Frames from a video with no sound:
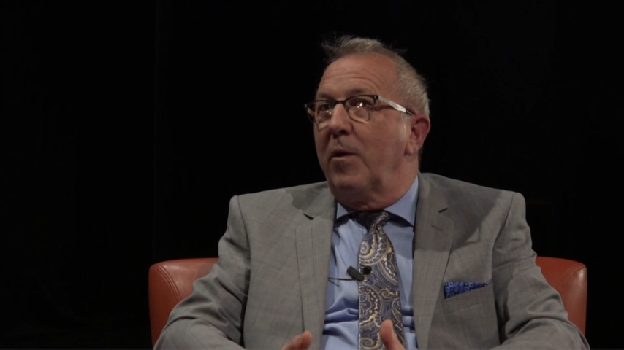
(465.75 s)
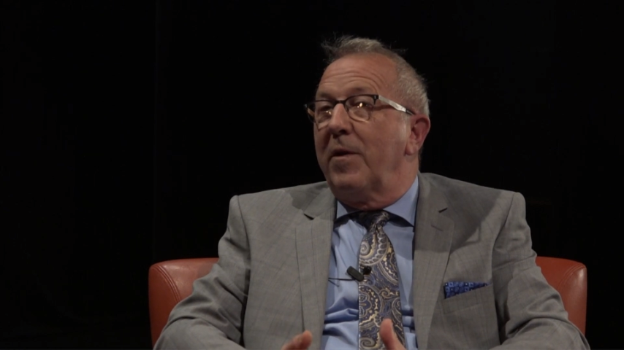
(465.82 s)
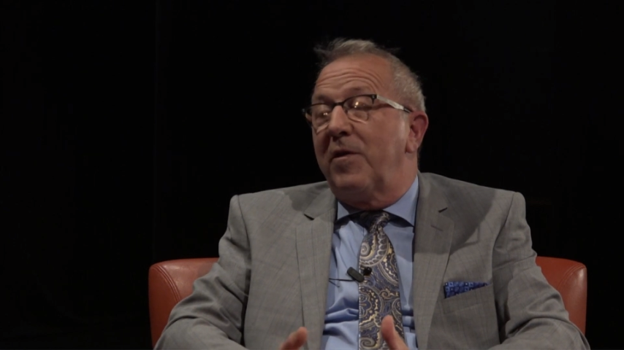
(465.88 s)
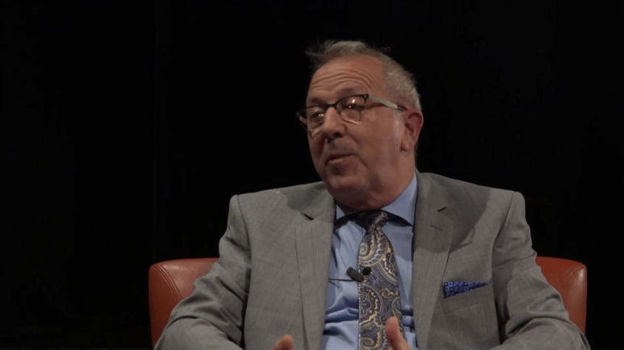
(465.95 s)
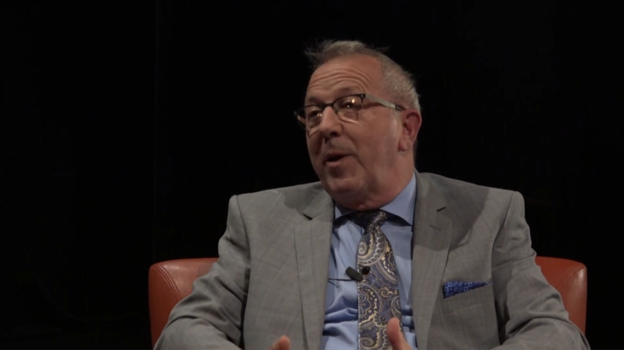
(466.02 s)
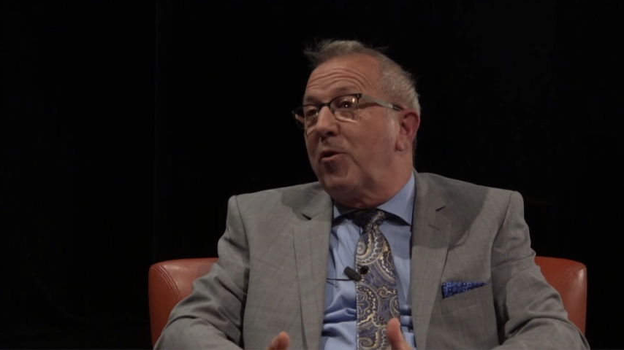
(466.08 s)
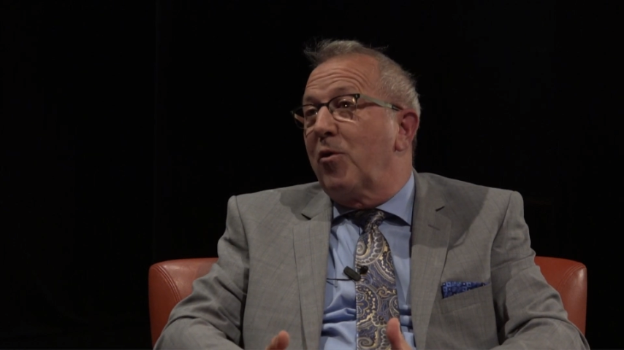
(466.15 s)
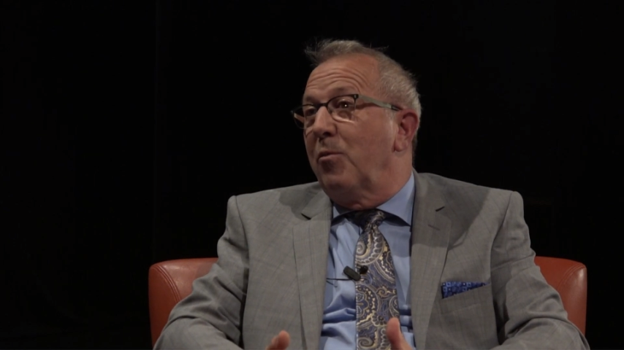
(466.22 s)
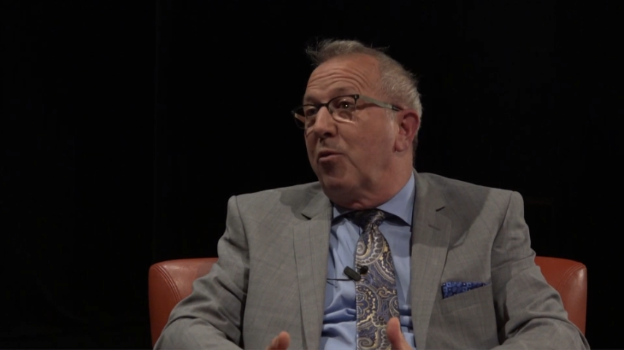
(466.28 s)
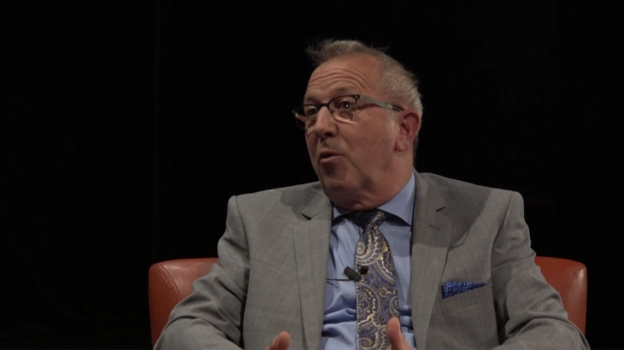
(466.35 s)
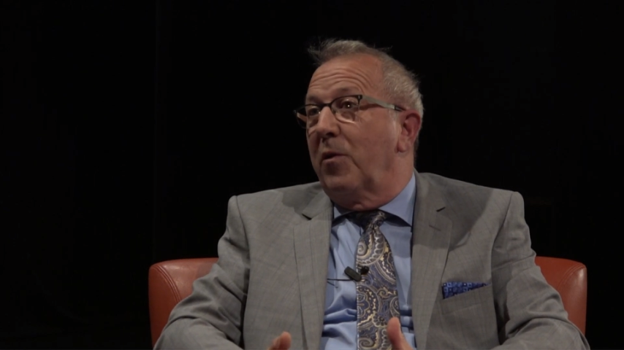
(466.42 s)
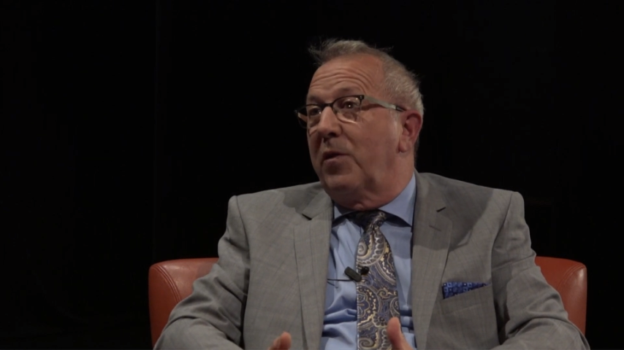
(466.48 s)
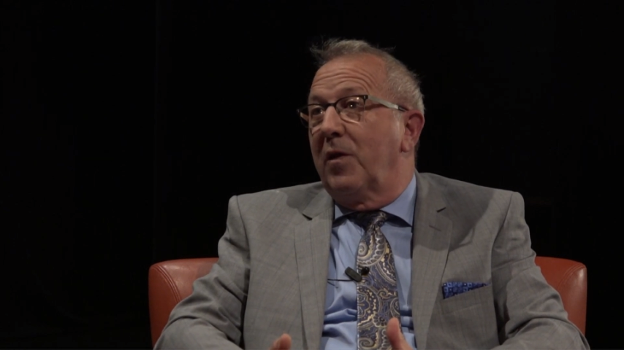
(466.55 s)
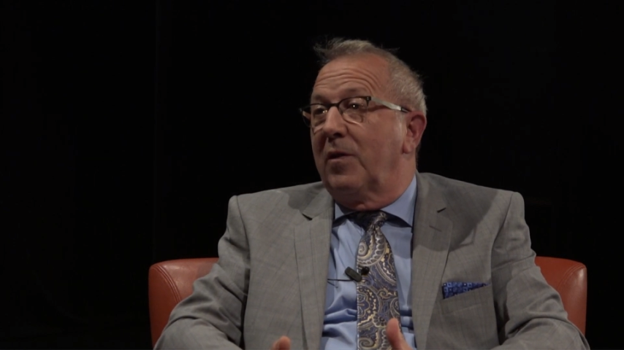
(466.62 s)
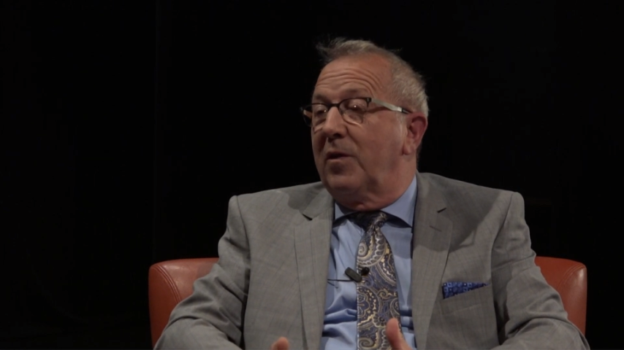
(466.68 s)
inspection
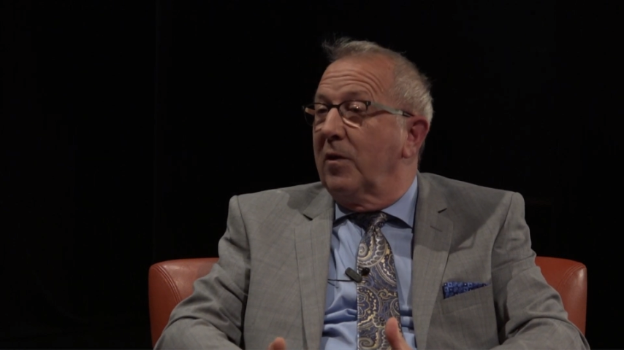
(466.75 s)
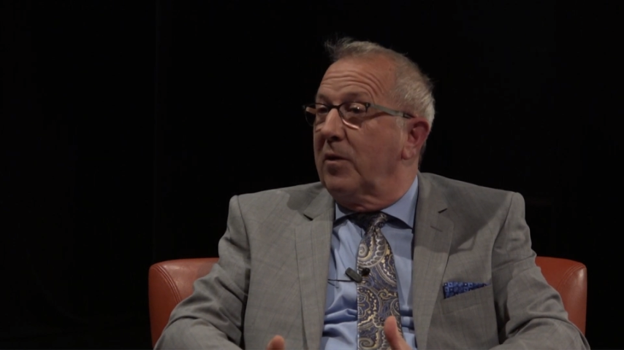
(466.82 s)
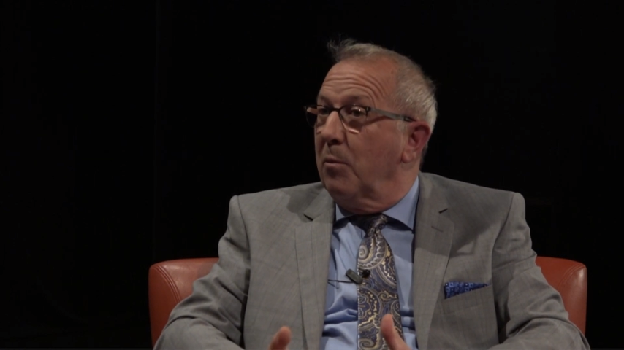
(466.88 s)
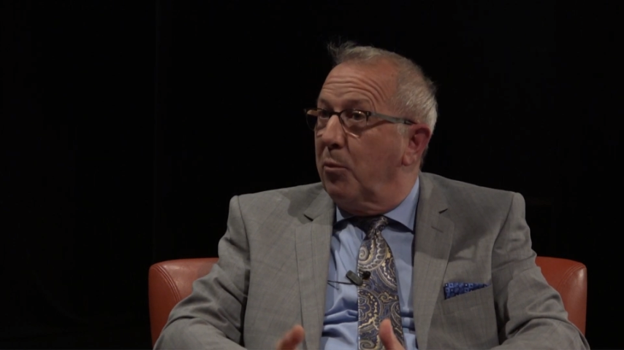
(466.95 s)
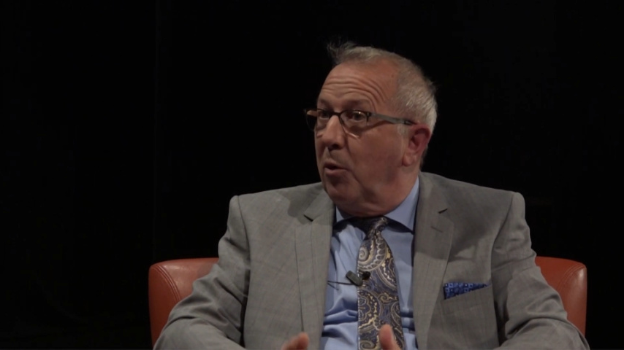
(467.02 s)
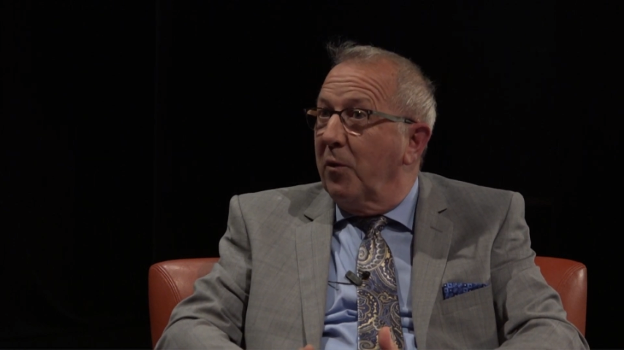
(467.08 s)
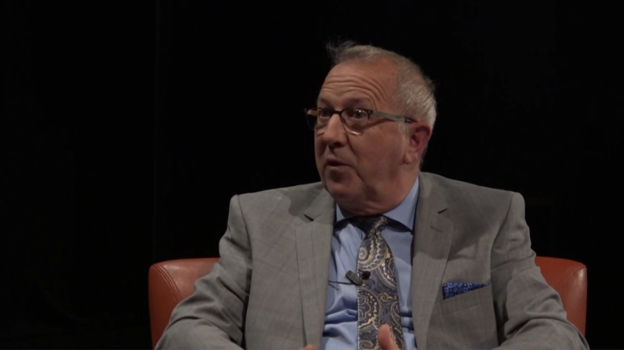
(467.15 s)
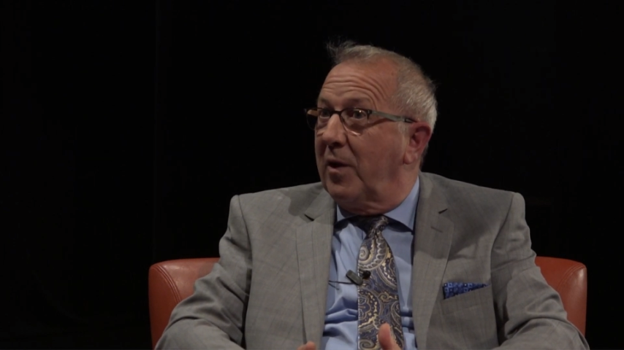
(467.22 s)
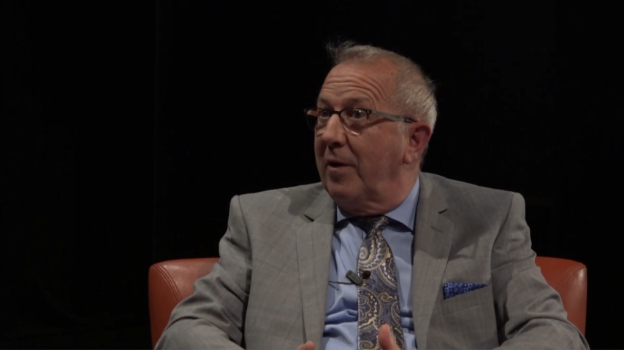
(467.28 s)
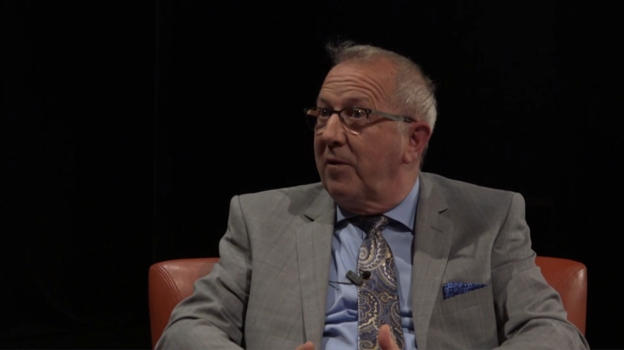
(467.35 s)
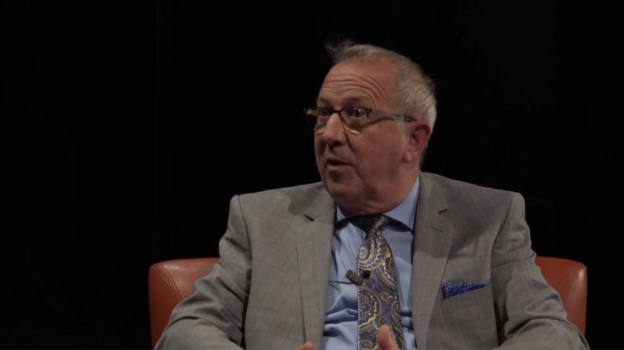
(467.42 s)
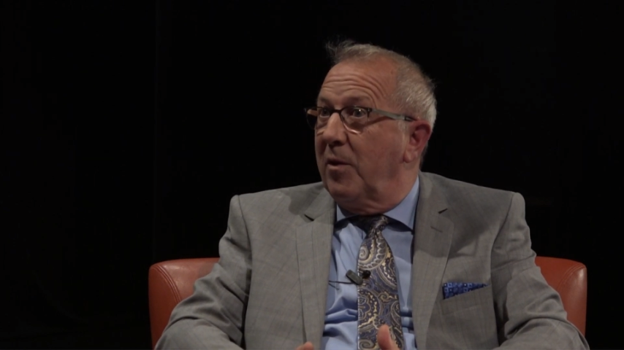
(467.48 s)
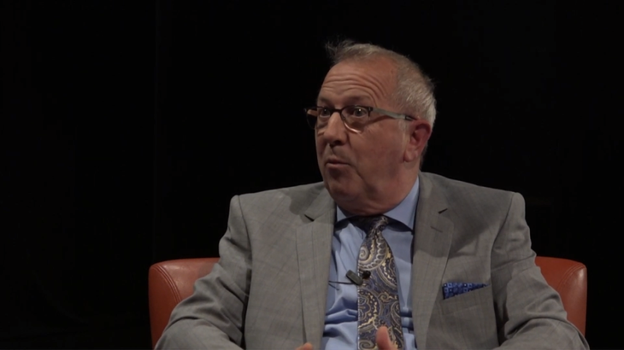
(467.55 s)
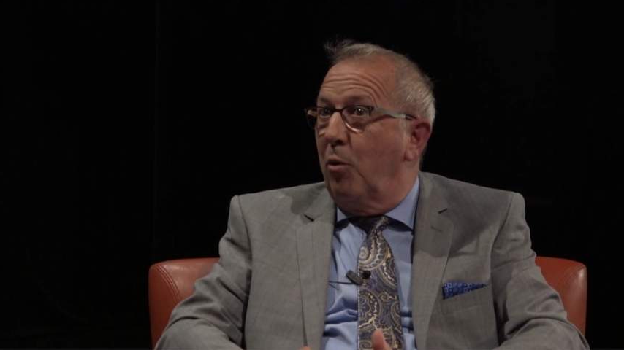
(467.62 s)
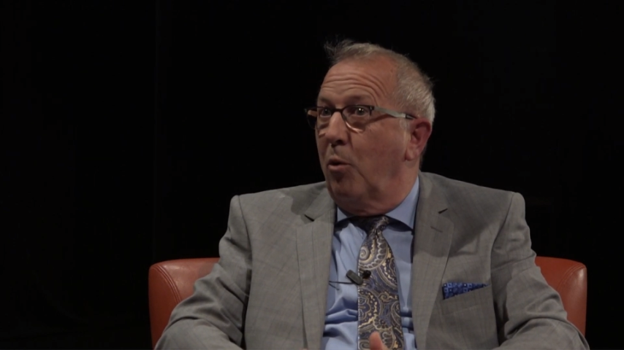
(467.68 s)
processes on both sides
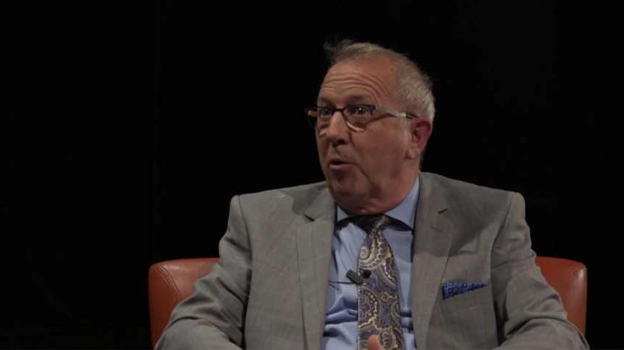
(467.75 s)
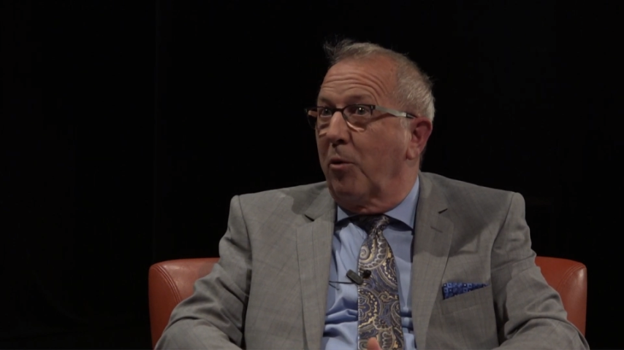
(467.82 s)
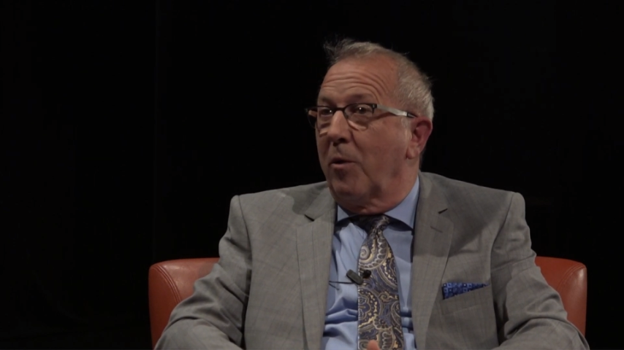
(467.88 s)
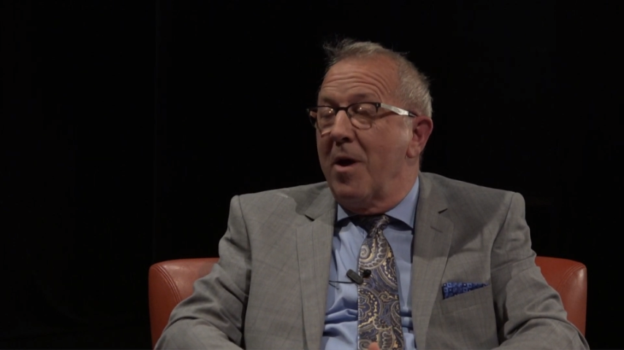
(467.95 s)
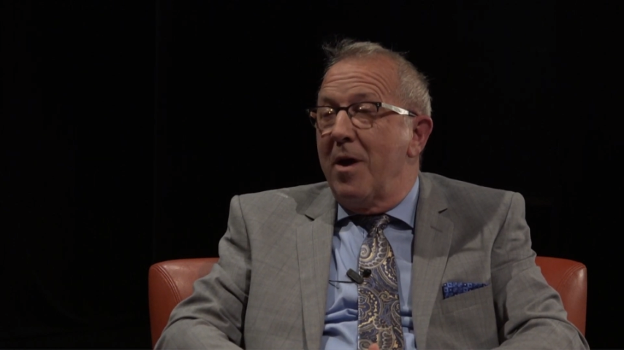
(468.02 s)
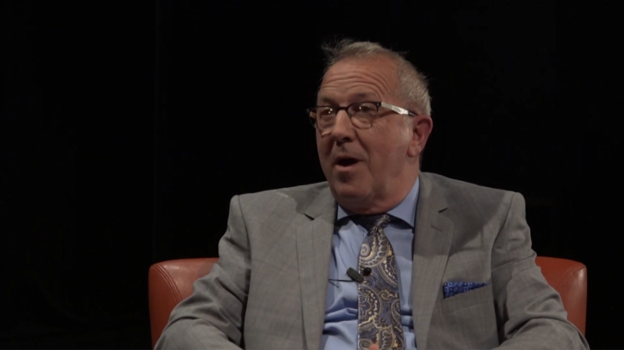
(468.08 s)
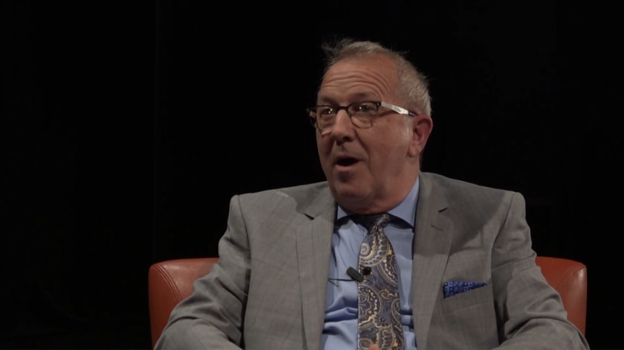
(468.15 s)
of the border,